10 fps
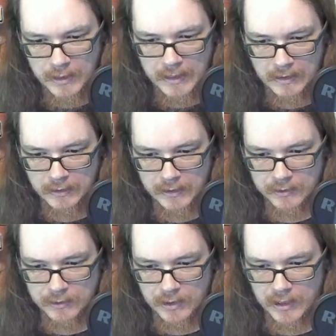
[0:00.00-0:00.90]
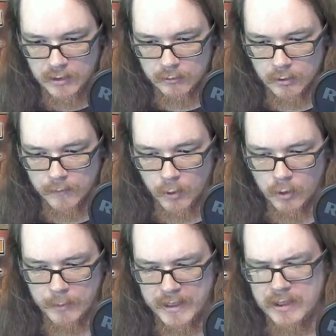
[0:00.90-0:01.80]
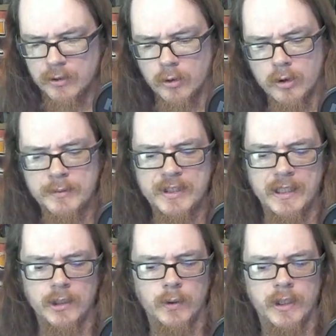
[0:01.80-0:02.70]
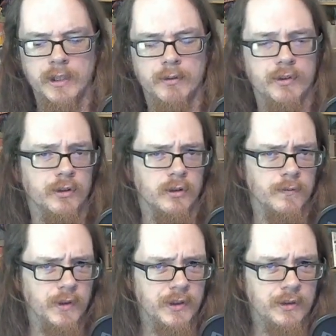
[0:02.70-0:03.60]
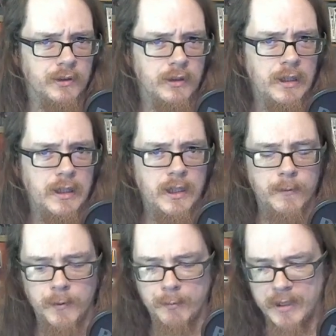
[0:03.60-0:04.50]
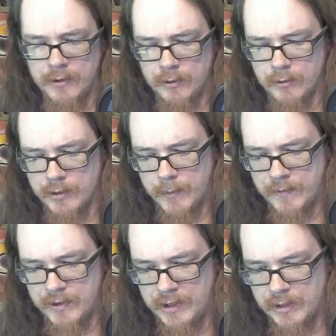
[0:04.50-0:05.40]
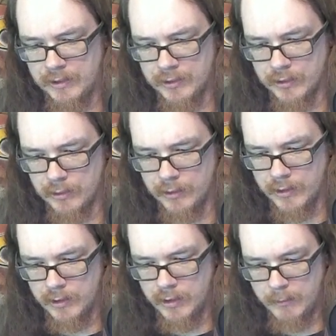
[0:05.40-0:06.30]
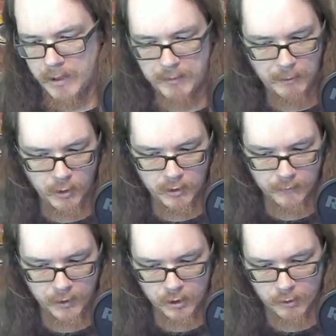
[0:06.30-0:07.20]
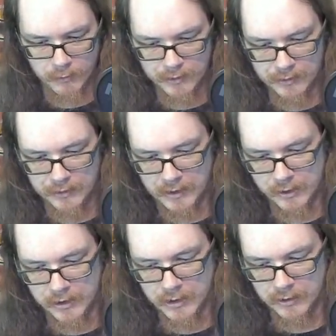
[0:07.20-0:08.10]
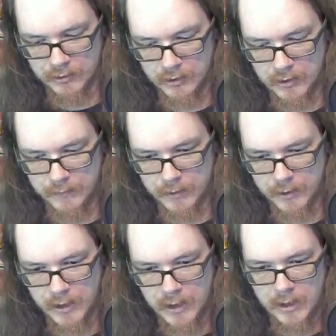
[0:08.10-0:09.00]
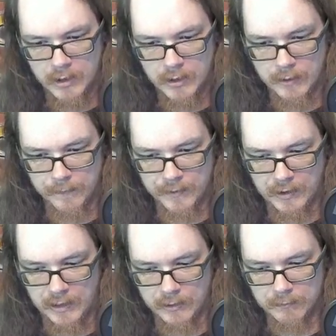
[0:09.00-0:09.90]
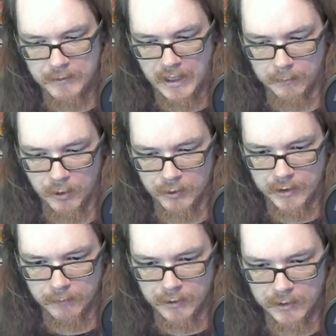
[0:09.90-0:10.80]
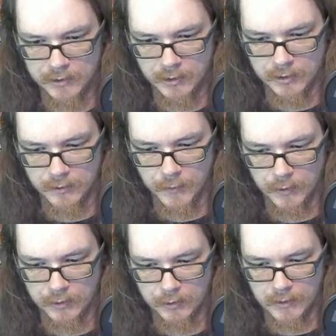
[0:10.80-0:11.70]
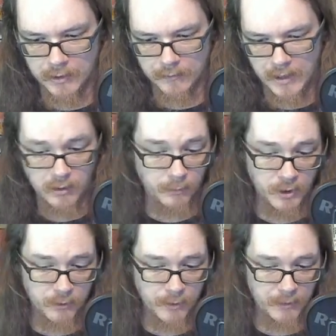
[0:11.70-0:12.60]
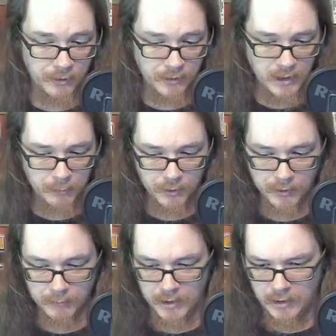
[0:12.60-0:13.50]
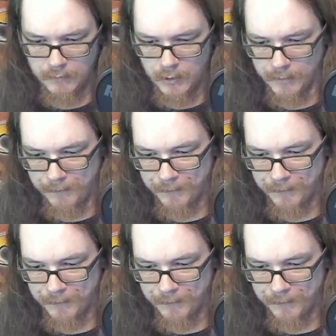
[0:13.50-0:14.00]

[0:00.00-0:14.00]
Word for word: At least Hidden Grove Orb. And these orbs tend to go on the reserve list with MetaZoo as we've seen, so eh, there might be a point in the future where this is actually kind of sought after if say deck building really starts to focus around I don't know much about MetaZoo deck building, but you never know.